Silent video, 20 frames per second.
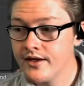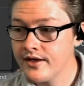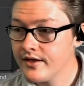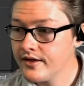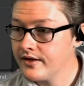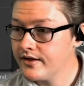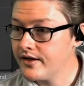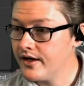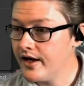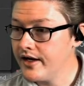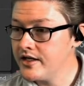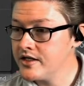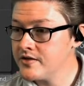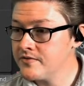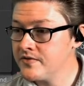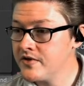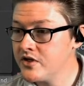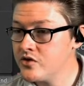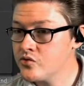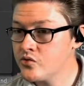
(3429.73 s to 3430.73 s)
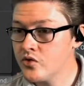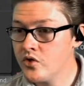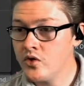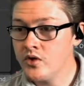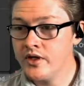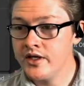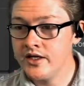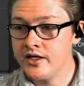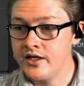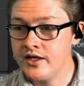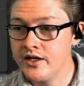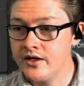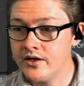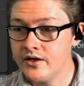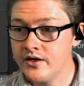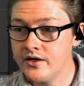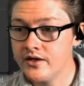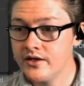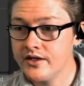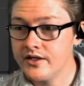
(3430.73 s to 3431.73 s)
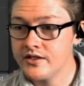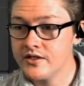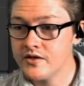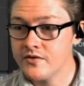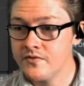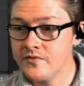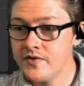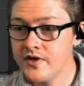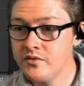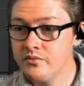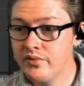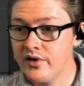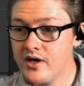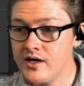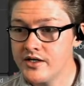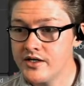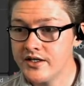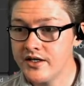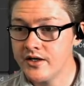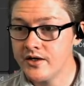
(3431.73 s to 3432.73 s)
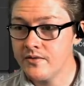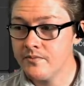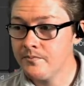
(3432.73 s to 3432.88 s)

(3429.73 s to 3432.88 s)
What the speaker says: kind of get rolling here, get to the fun part here.